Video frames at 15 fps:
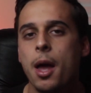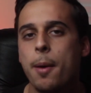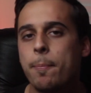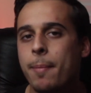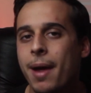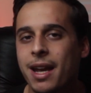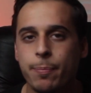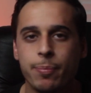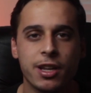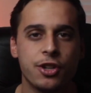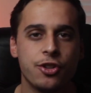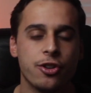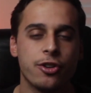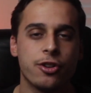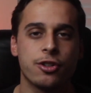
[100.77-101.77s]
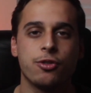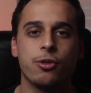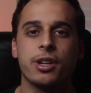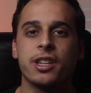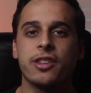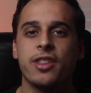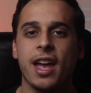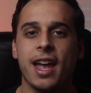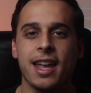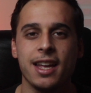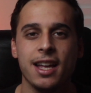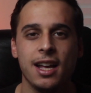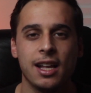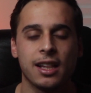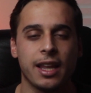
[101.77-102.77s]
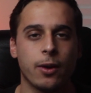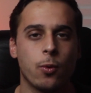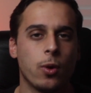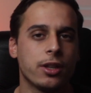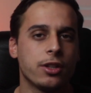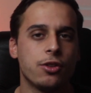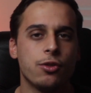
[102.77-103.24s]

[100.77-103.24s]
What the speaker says: many pictures during the day, like when